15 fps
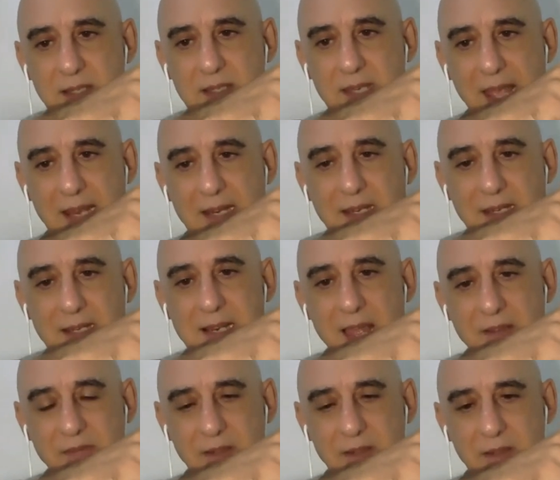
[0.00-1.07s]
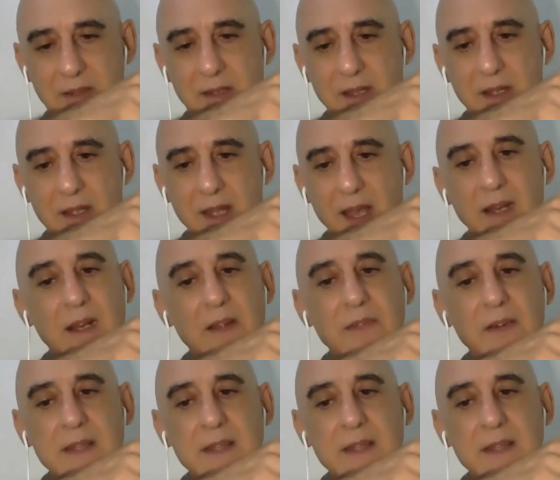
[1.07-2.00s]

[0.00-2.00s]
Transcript: 10 and 11, and I find